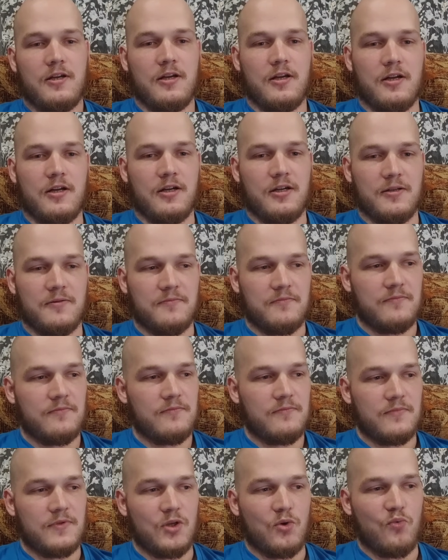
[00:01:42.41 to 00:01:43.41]
Uh,
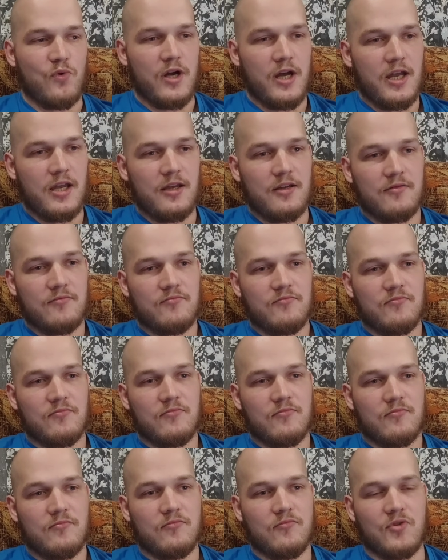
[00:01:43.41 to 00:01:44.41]
the way
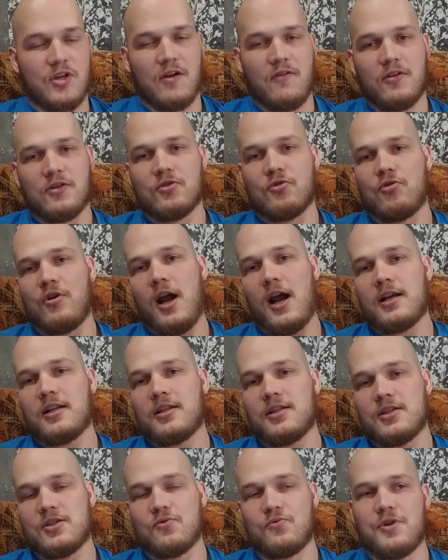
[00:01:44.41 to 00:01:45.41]
Devon
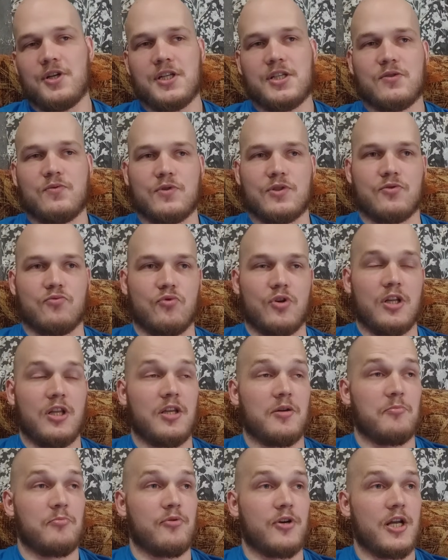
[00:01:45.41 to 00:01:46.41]
cracked his wrist was
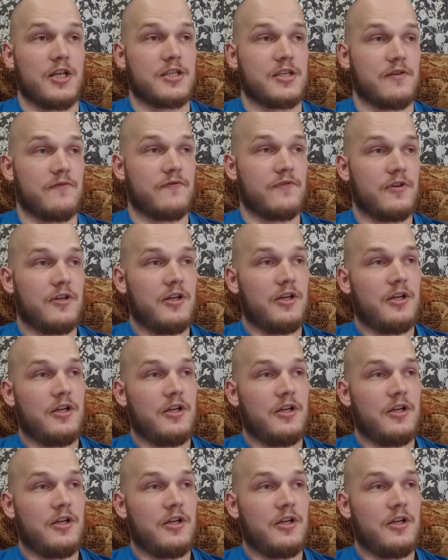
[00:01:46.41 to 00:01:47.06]
really impressive